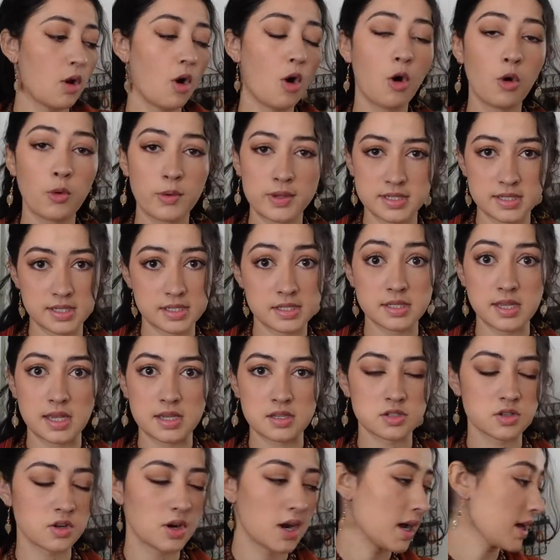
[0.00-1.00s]
always
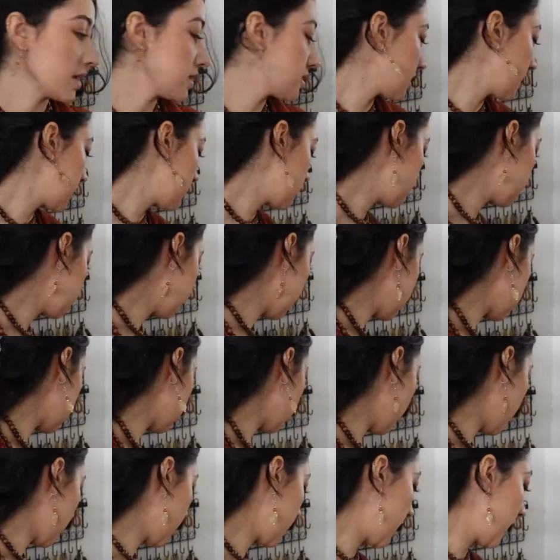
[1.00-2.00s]
accessorize it's your best
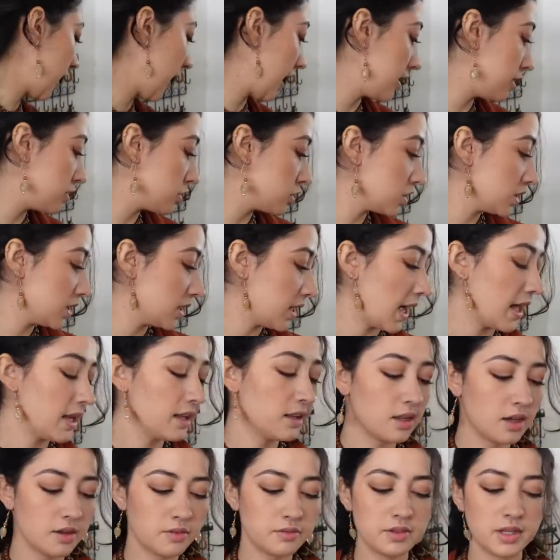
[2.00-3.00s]
friend and i usually i
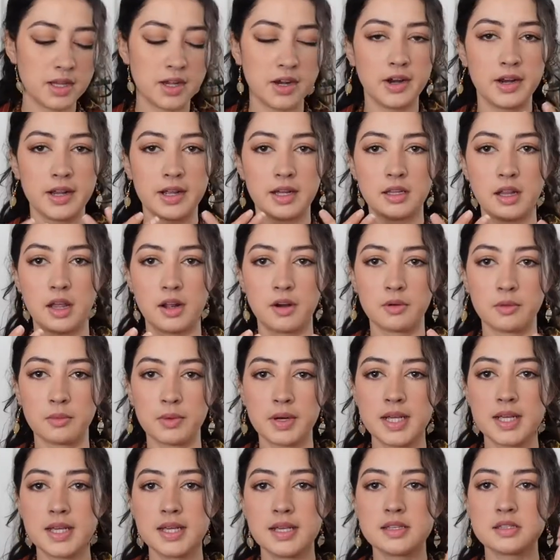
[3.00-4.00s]
love layering a lot of
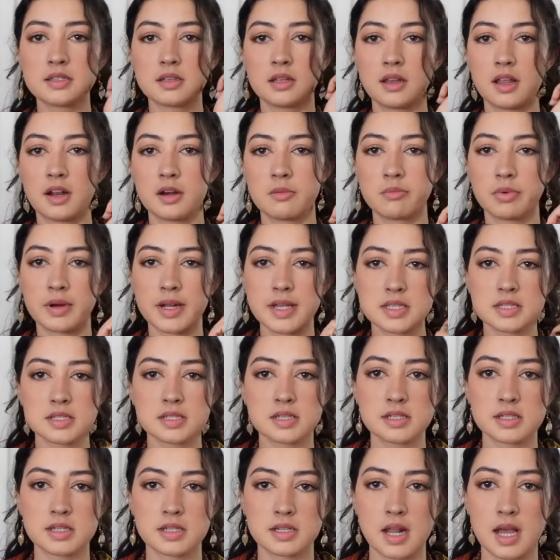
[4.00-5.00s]
rings a lot of
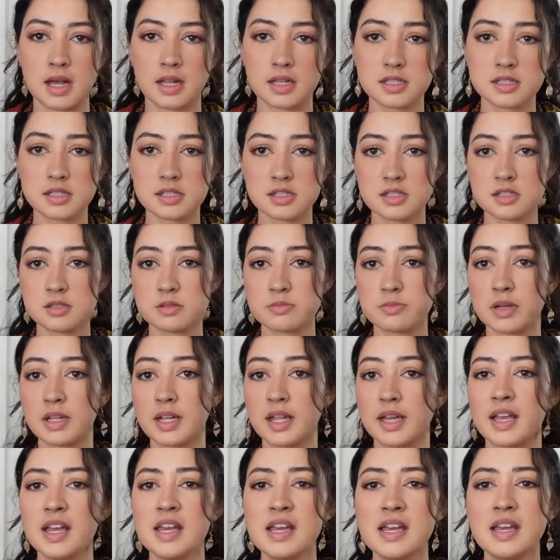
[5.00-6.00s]
bracelets and necklaces but
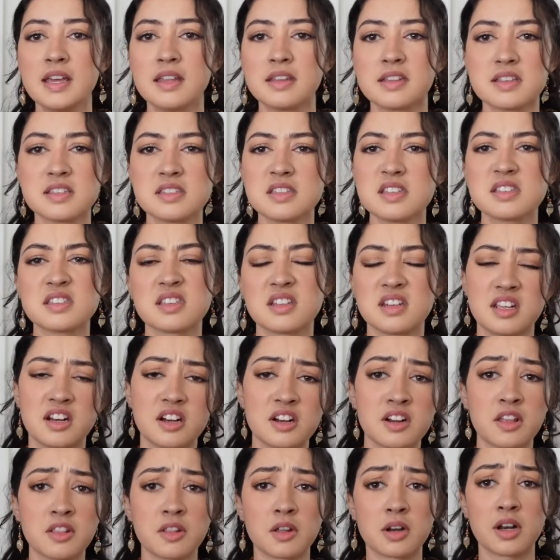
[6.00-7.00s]
like this doesn't need
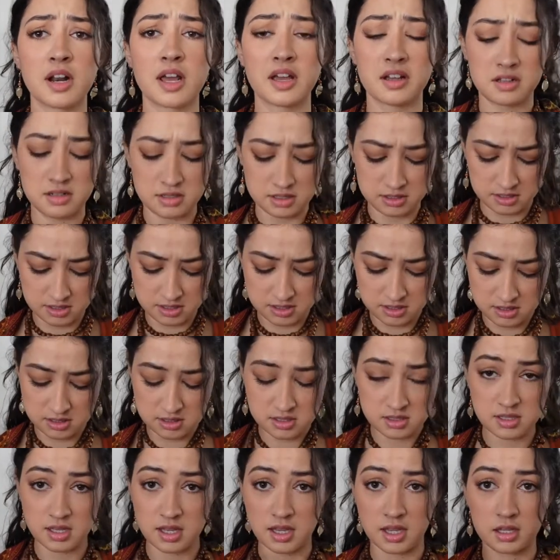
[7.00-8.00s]
another necklace this
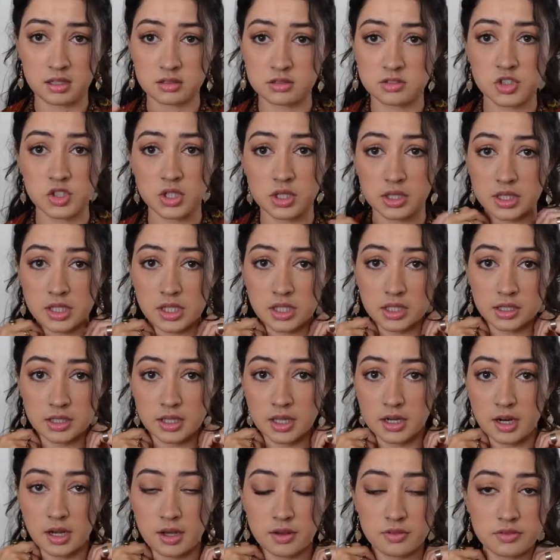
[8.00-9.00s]
is like chunky
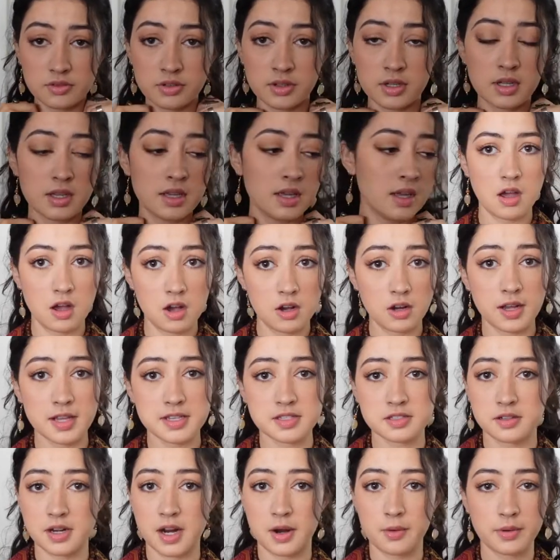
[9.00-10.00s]
enough okay
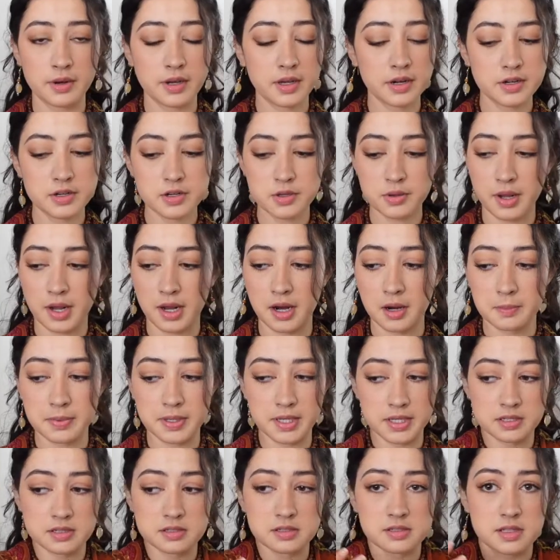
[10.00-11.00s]
so now we're gonna do hair
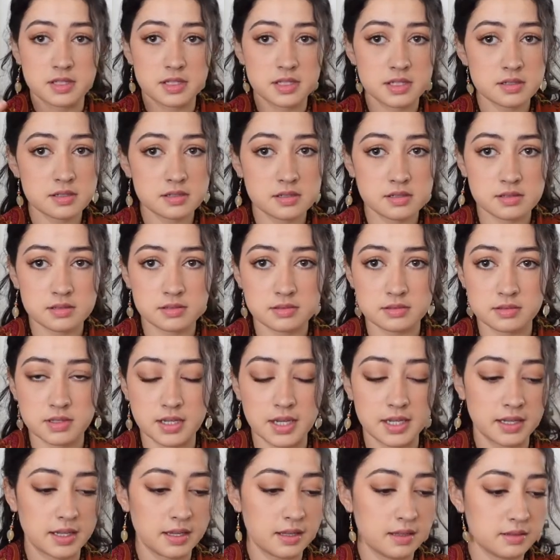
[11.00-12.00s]
because this
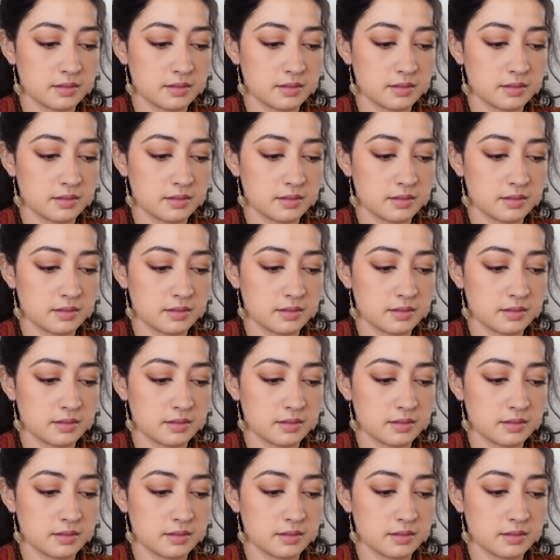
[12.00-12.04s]
it,